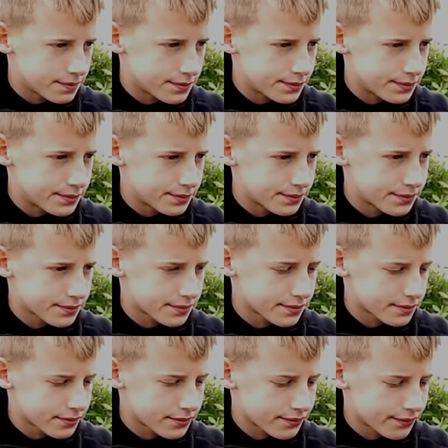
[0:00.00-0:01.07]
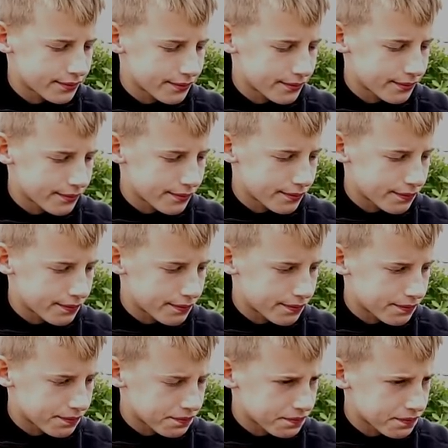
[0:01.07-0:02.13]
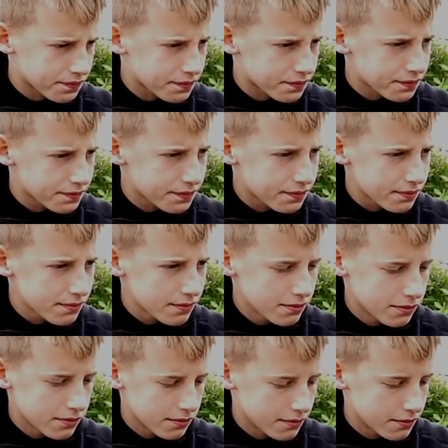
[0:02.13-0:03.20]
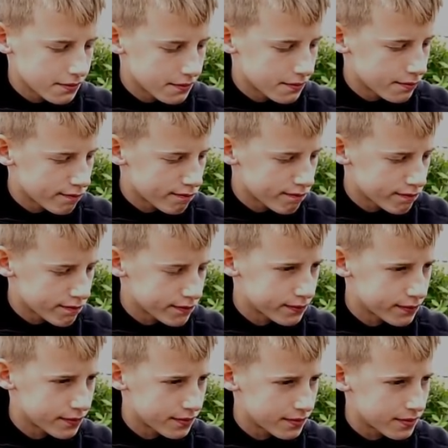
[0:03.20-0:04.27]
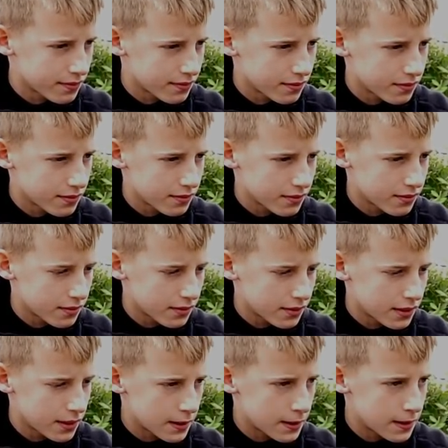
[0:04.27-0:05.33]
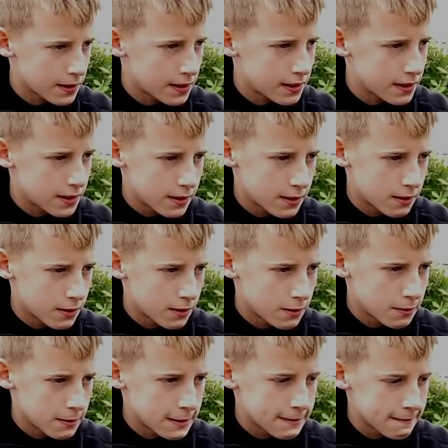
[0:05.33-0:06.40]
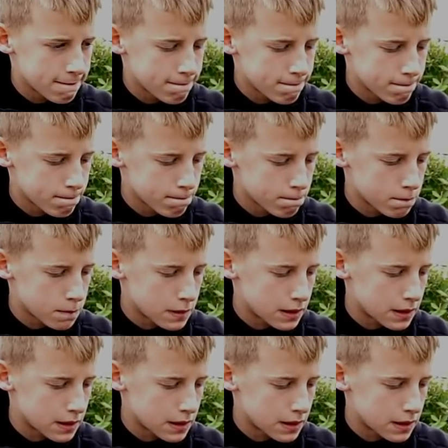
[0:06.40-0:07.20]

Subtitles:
[no speech]